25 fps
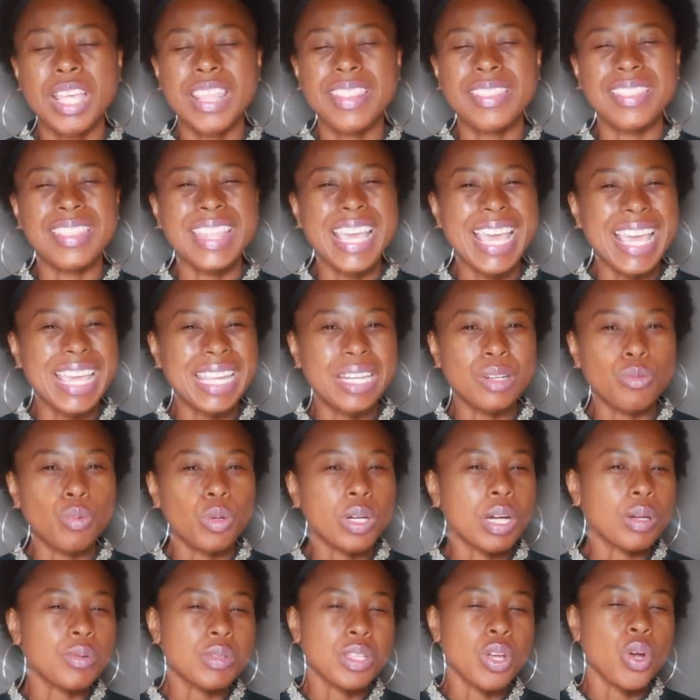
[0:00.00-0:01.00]
then,
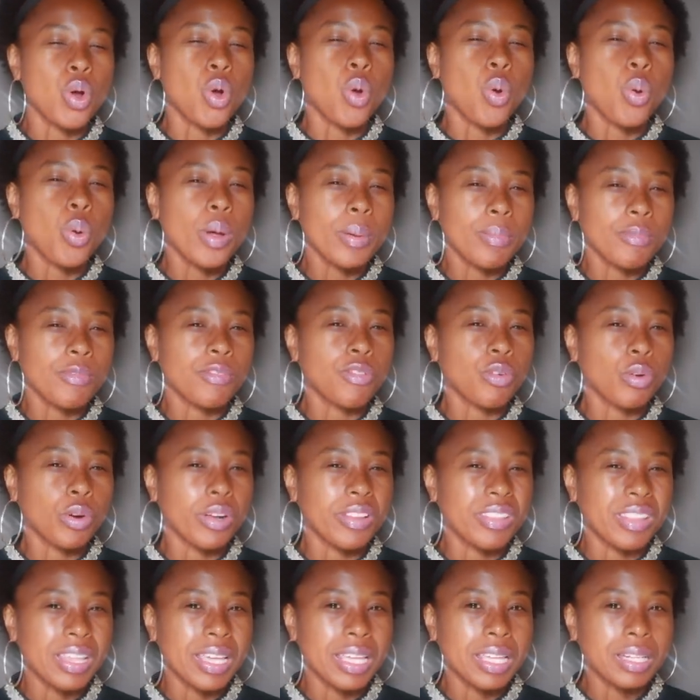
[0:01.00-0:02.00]
what I was equipped
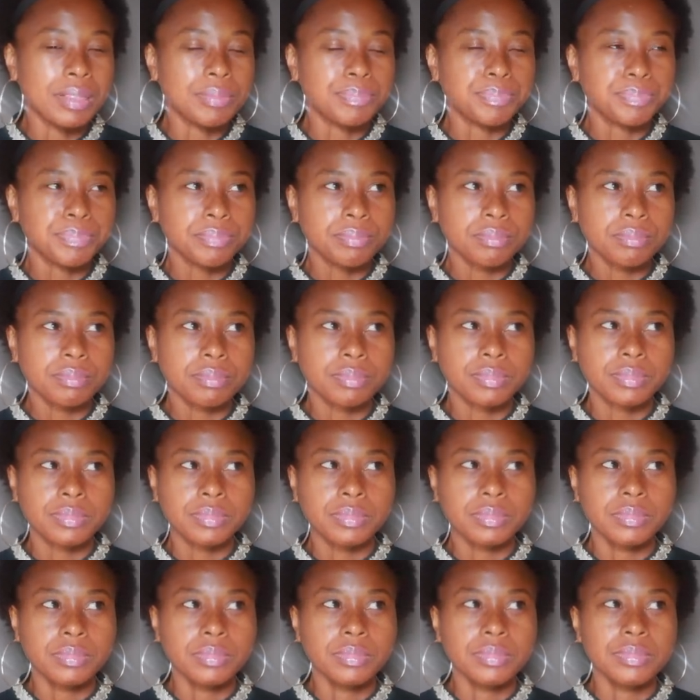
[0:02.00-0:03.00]
for then.
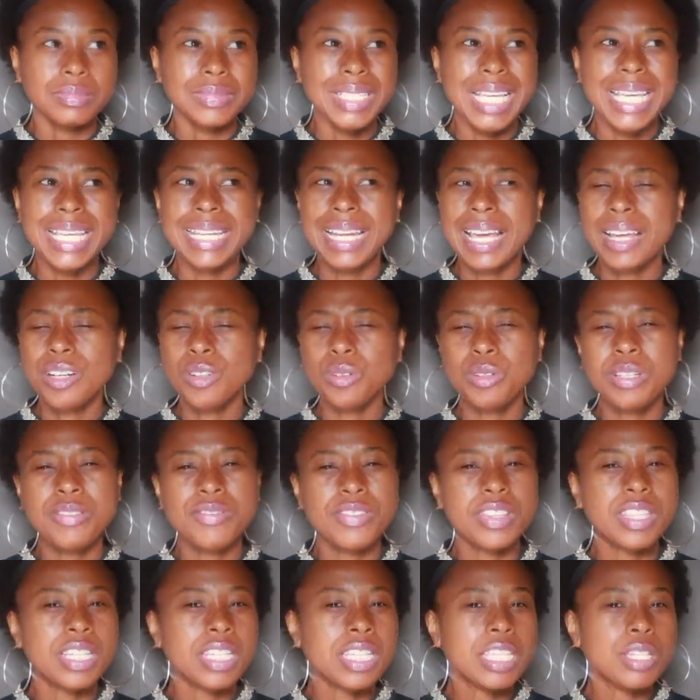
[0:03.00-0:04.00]
And I don't
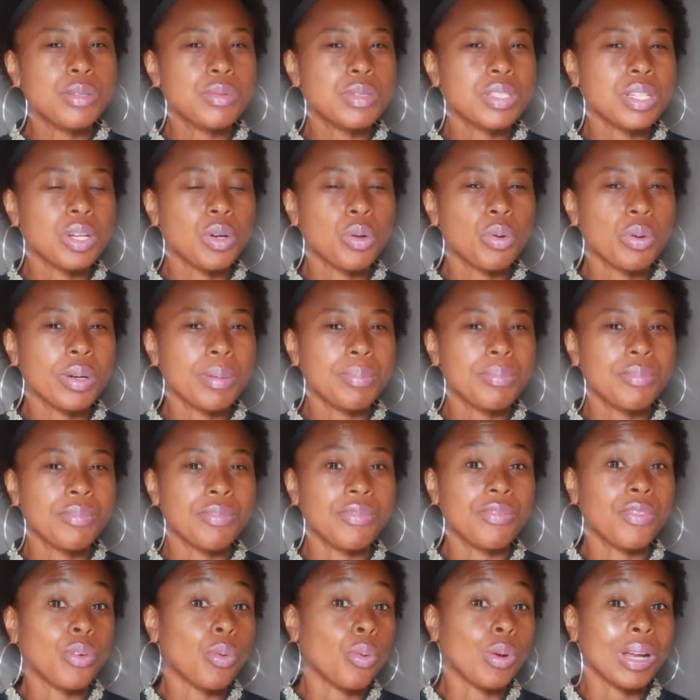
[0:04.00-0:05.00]
even think he was
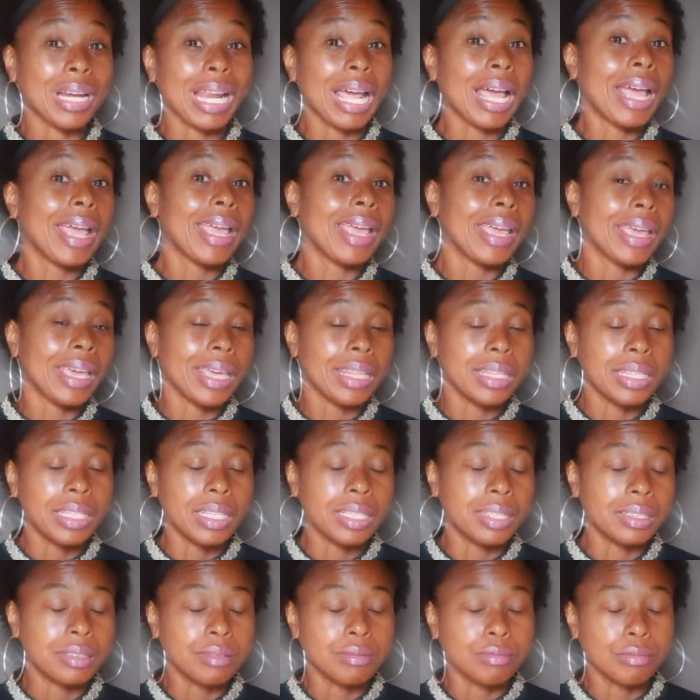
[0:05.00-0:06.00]
equipped for what I had
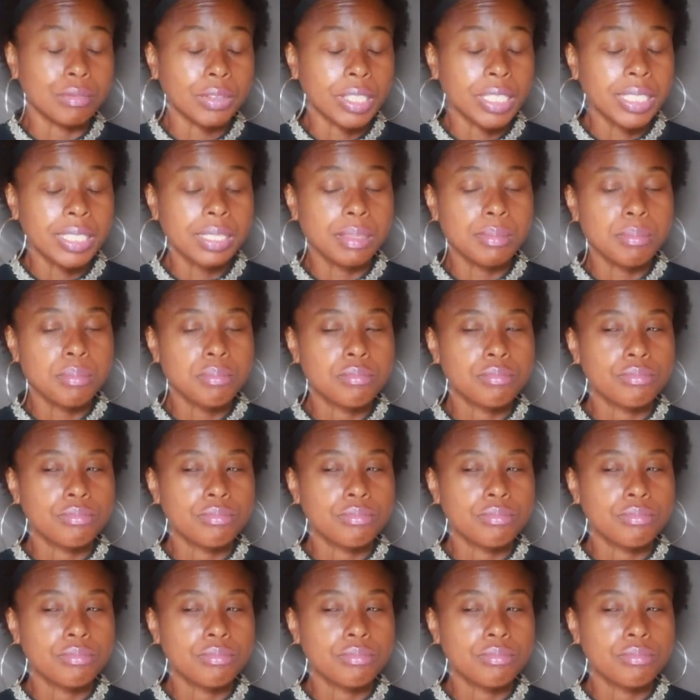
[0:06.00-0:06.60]
then, right?